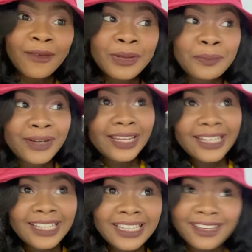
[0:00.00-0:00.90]
are we
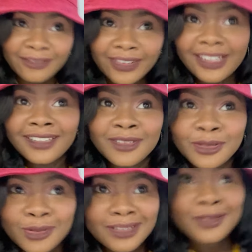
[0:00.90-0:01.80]
bringing in giving into
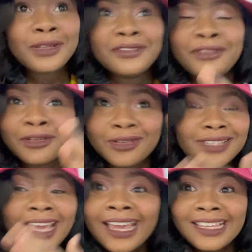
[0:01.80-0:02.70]
2024
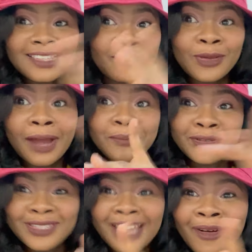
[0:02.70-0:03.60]
because it's like we
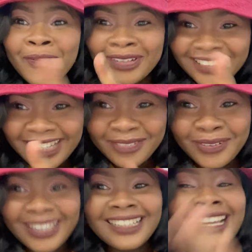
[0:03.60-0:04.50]
abuse that word
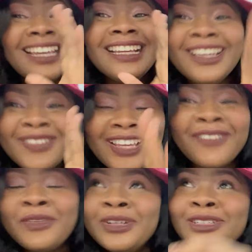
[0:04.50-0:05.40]
giving giving
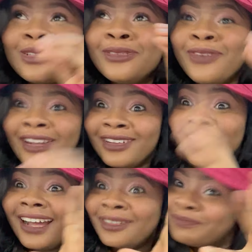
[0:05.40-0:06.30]
giving we need to look for
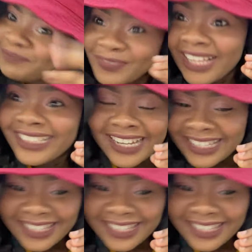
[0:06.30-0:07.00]
another Gen